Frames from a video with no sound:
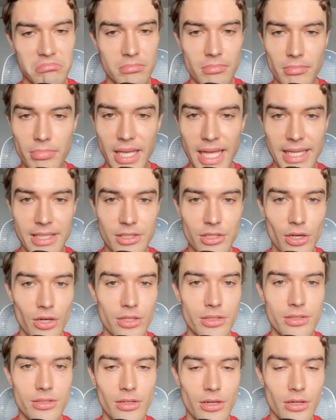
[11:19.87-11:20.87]

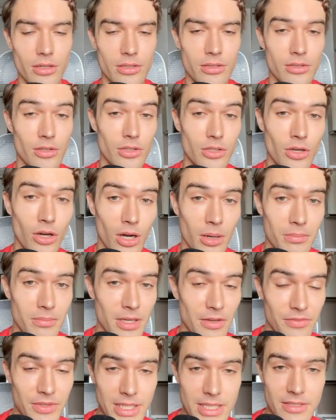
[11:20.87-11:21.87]
plantdoc.com
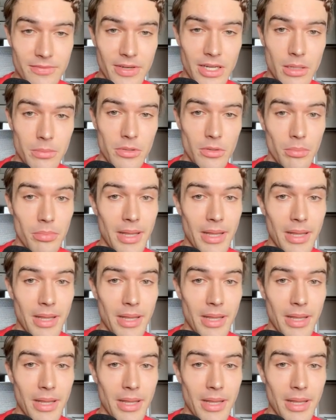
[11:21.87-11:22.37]
if that's available,